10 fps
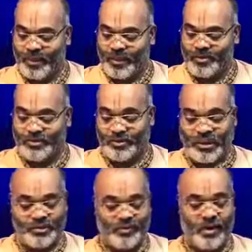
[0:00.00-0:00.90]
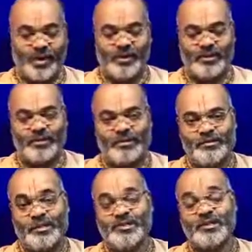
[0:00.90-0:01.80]
So that's why
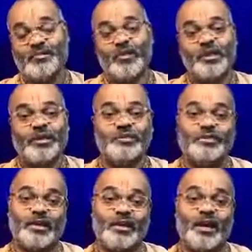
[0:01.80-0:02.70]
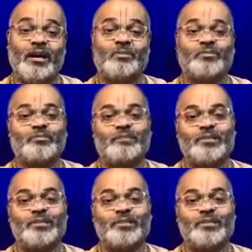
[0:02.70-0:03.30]
these devotees, they come,